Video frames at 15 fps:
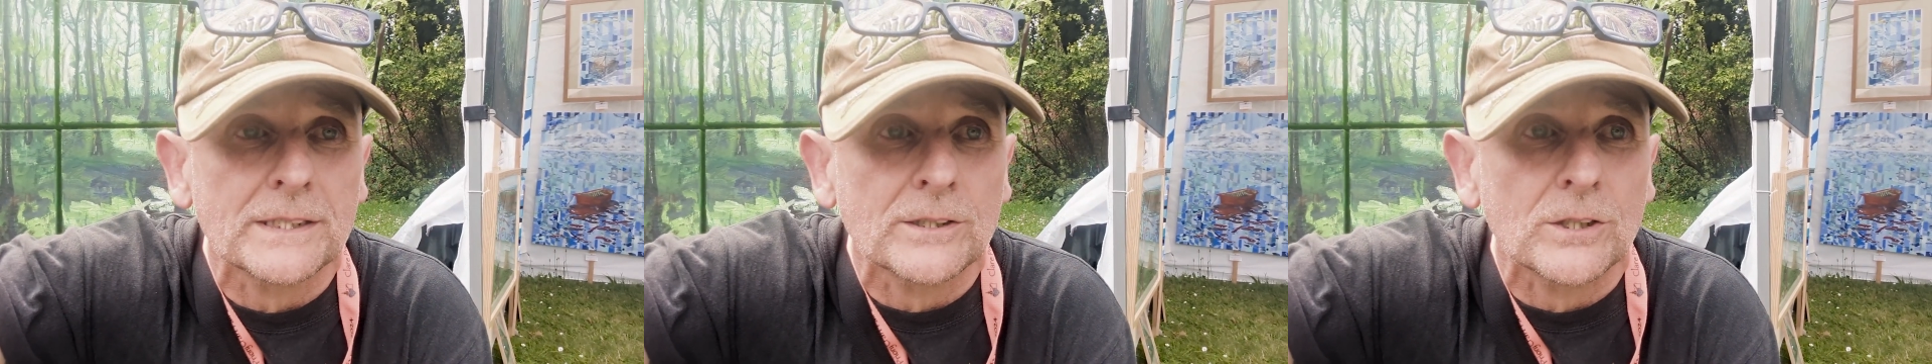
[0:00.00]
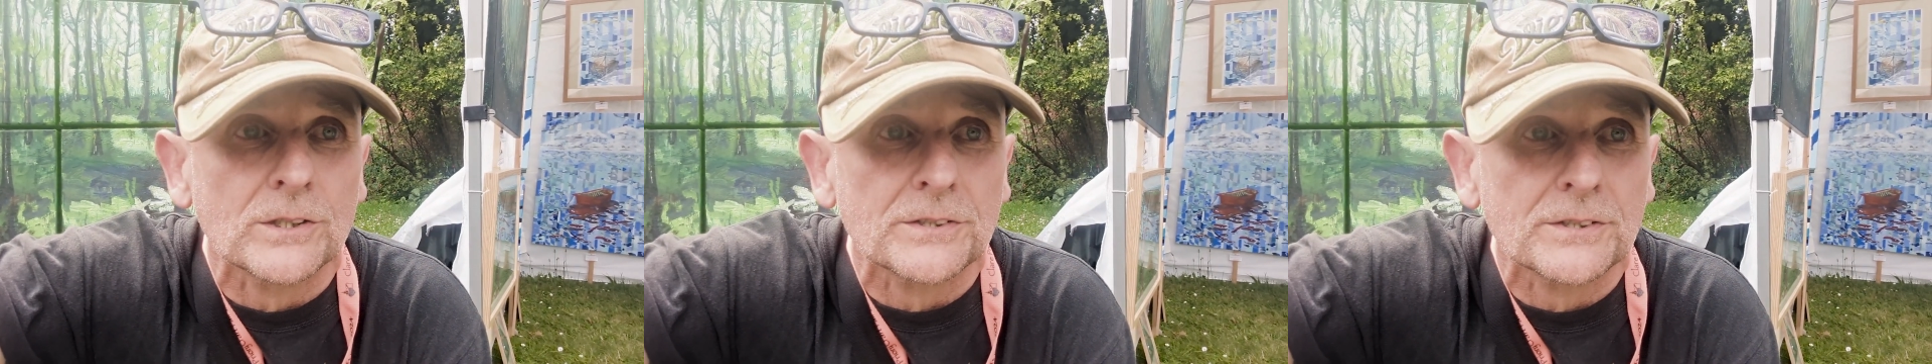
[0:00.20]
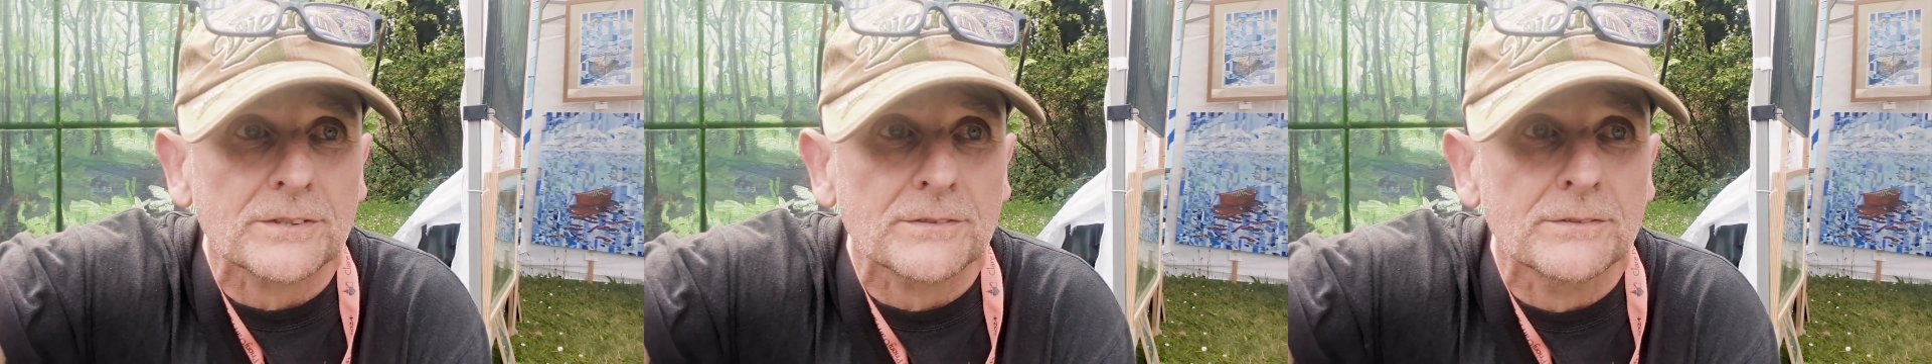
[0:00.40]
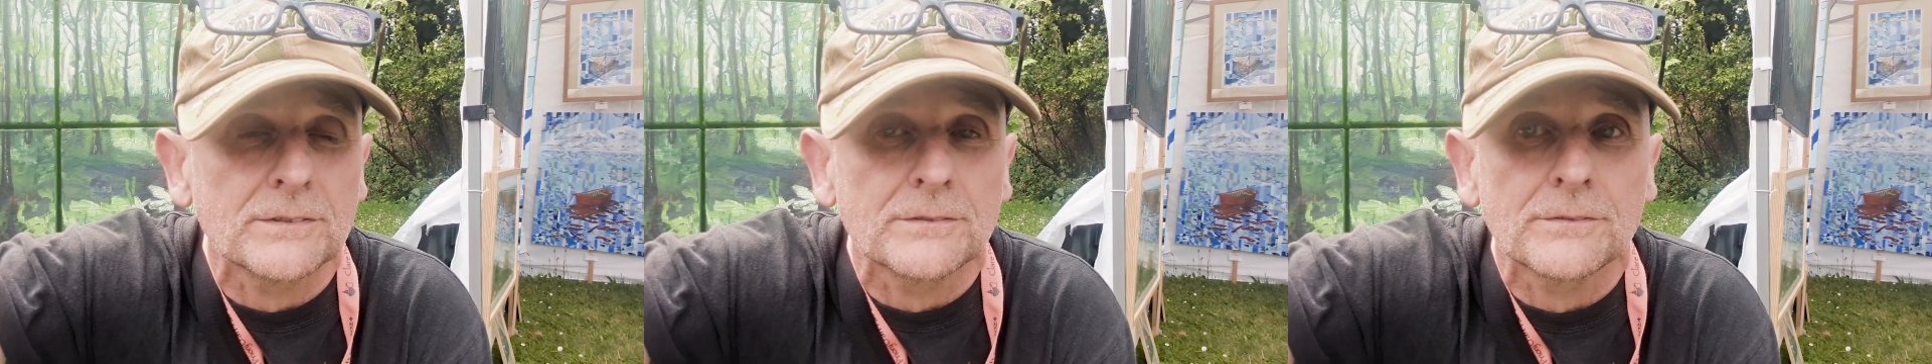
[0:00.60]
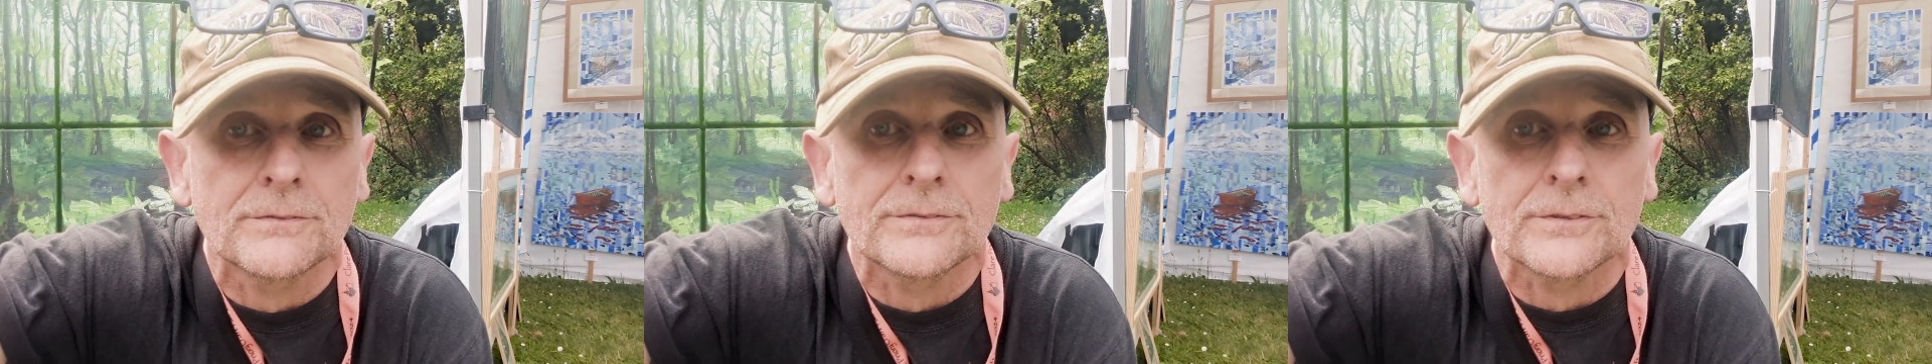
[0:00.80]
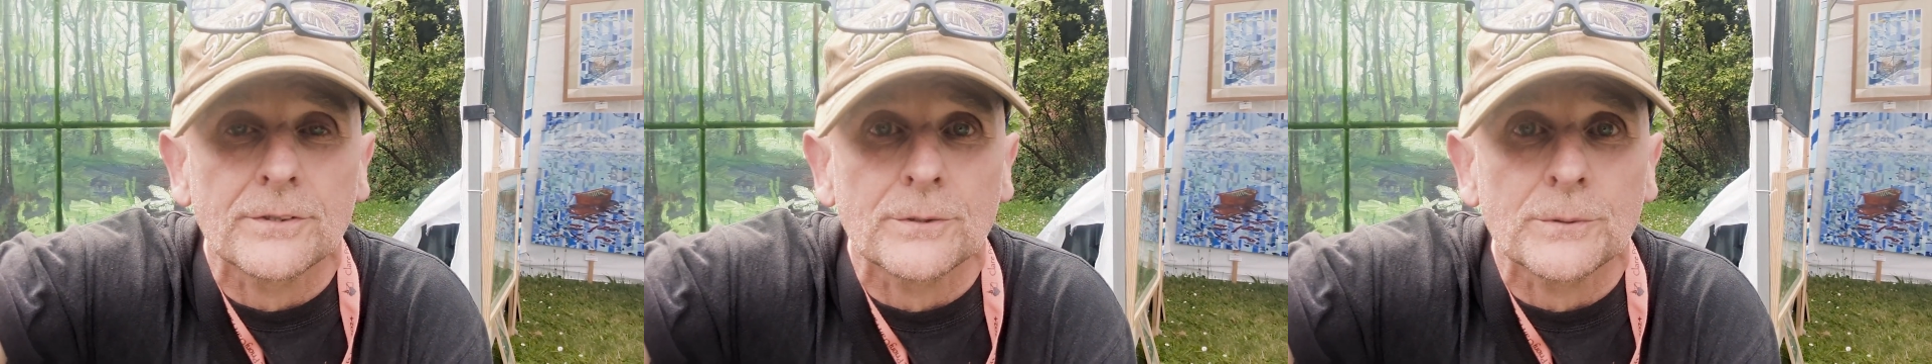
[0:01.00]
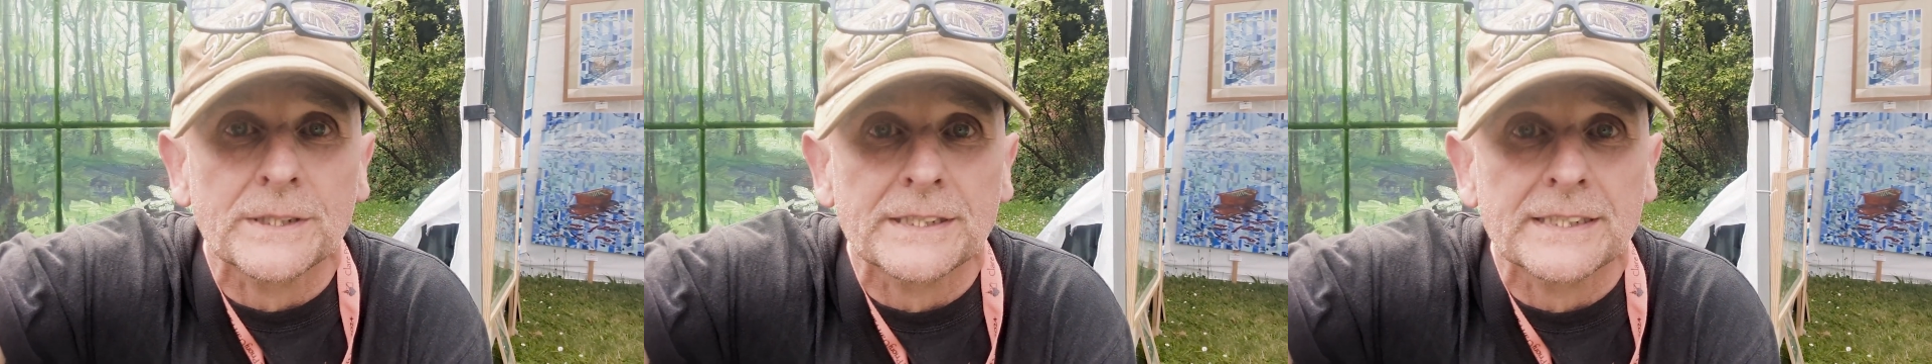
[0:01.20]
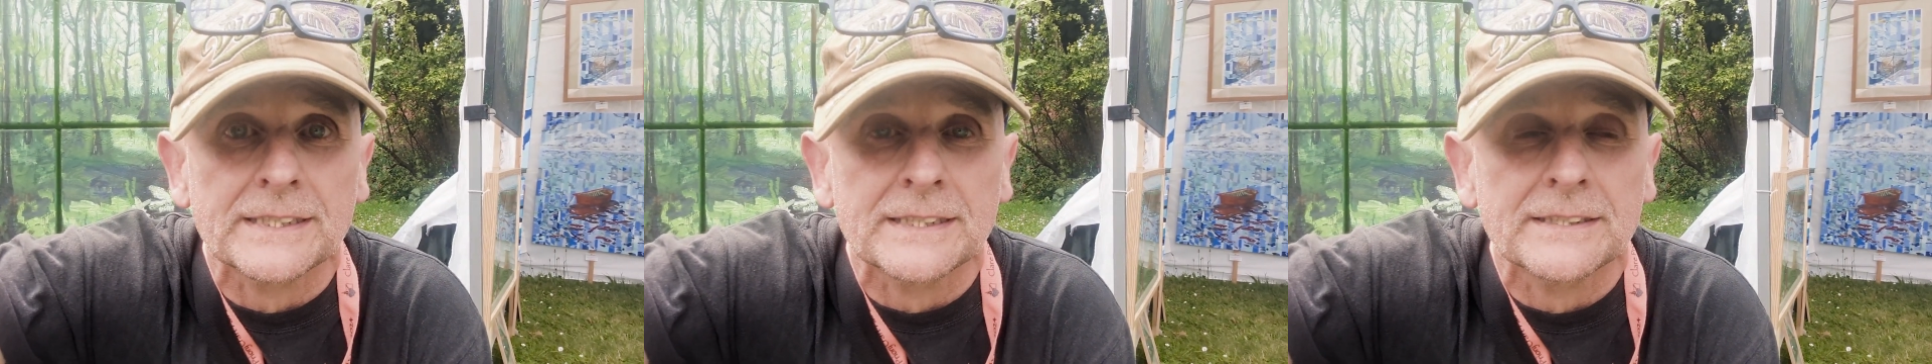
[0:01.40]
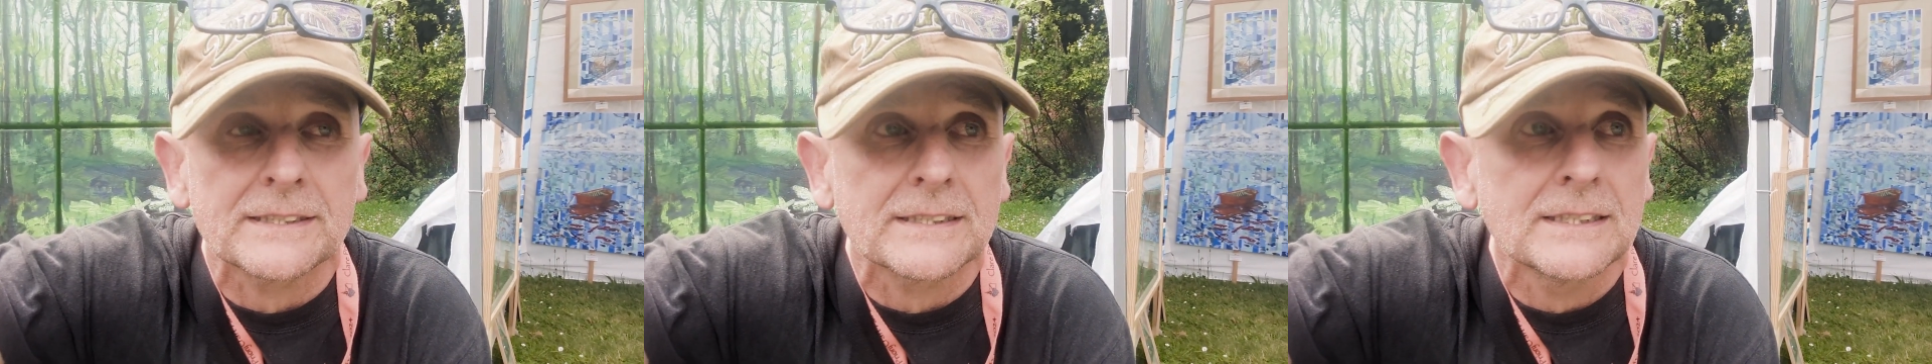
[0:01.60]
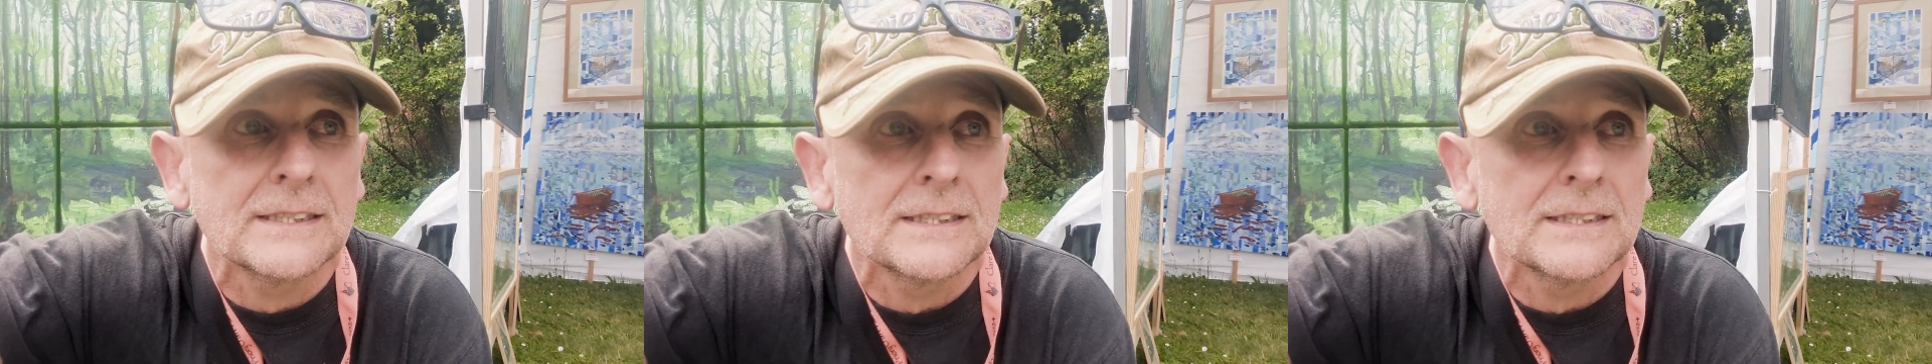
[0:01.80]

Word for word: costs for the weekend